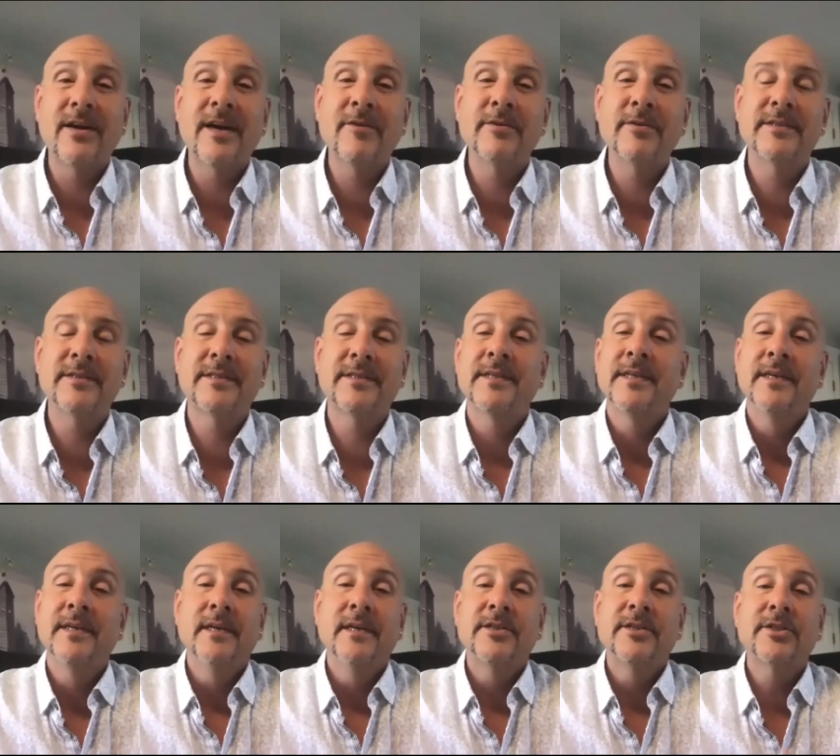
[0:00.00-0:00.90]
was
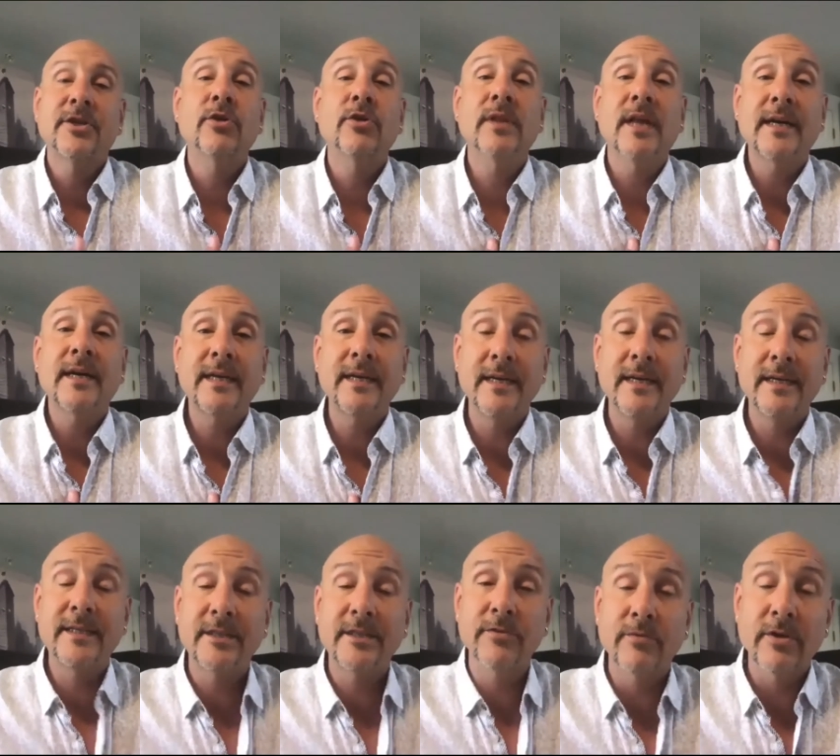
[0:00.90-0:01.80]
so lucky
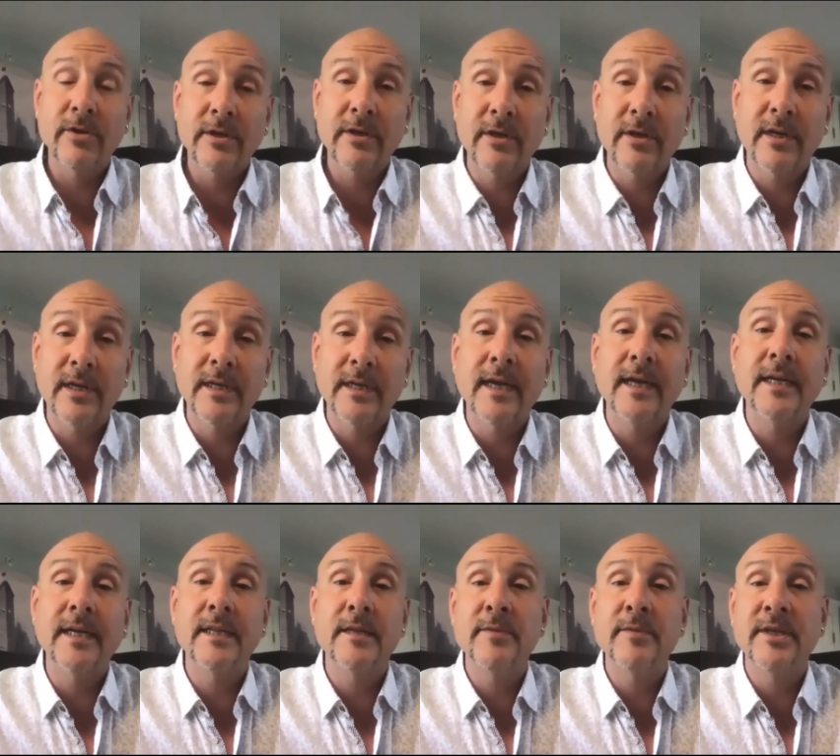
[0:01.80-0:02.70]
to work on Night
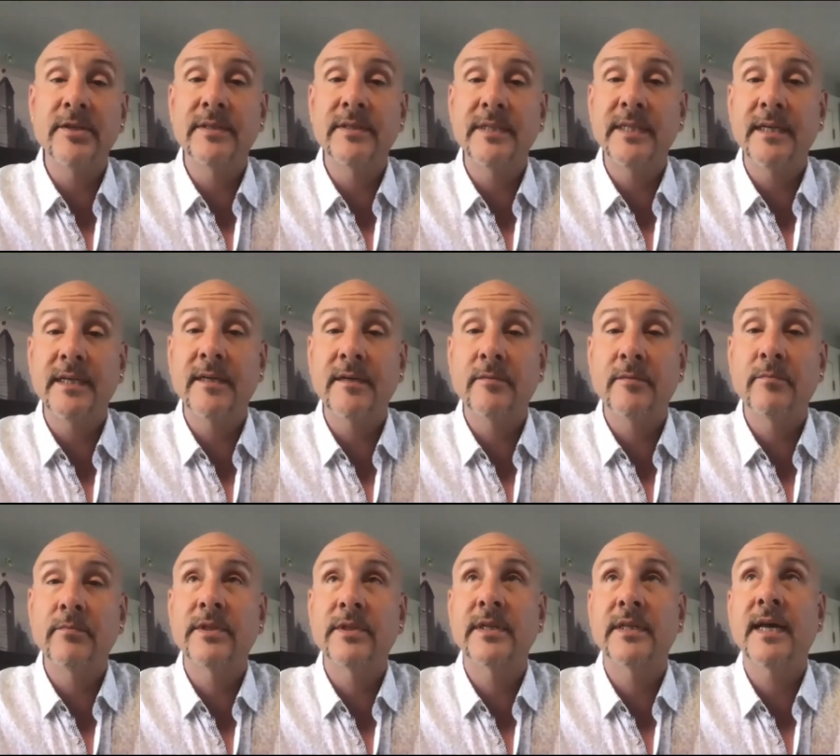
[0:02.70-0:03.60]
at the
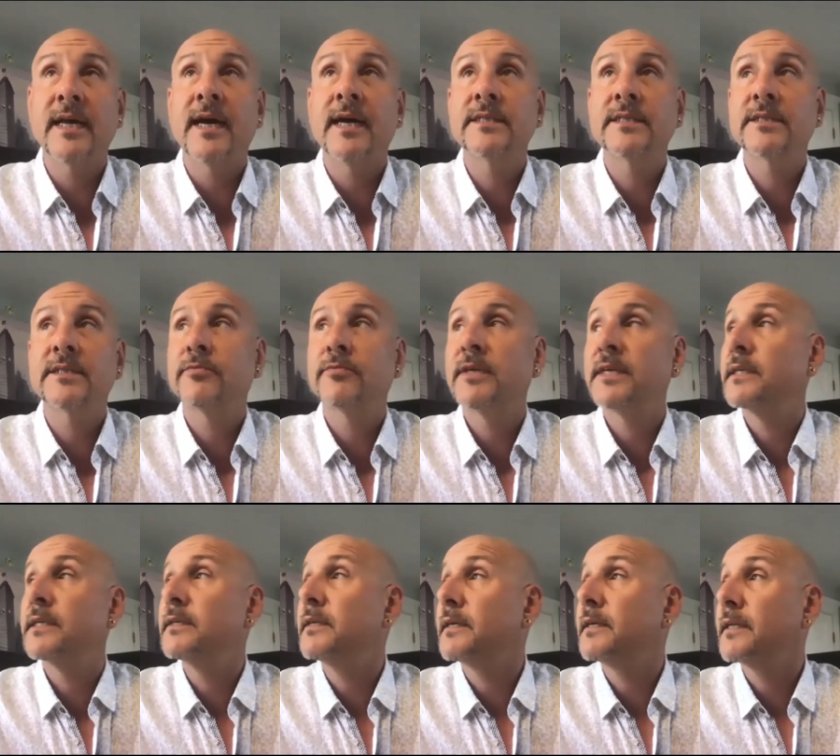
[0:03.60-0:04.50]
Museum, the last
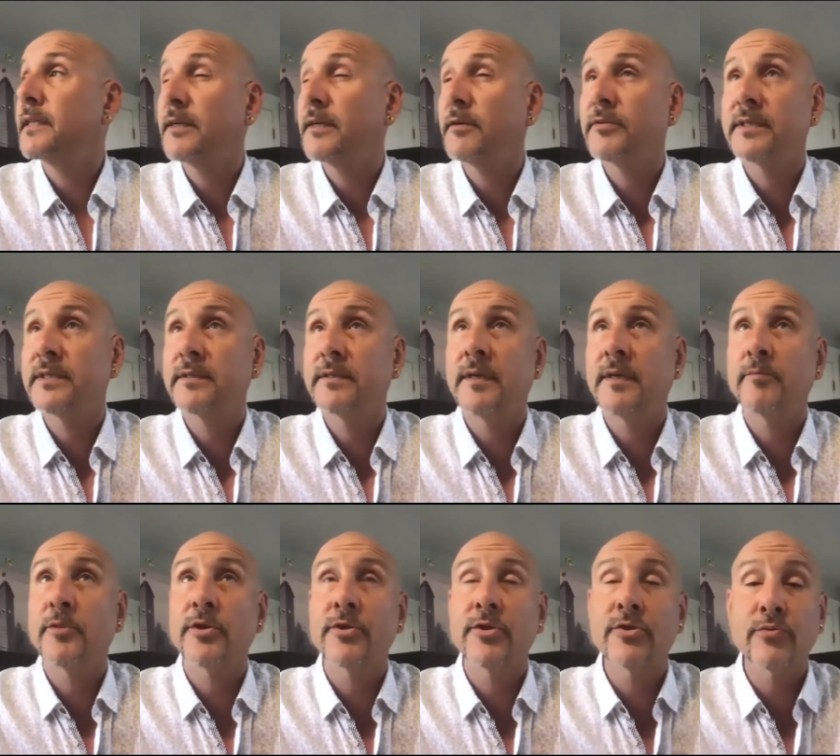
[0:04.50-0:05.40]
one. I think it was
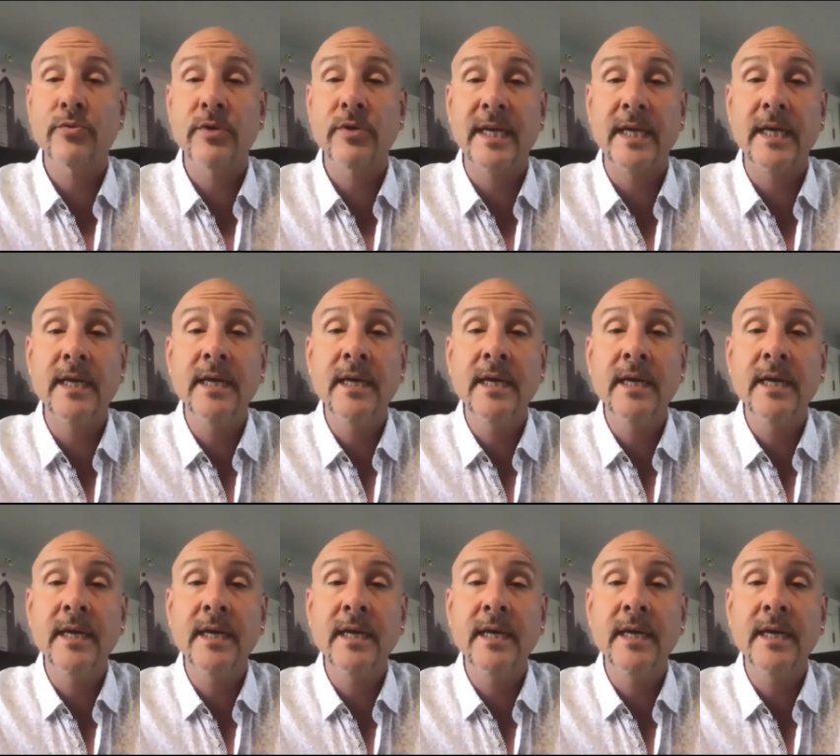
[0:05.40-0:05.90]
number three.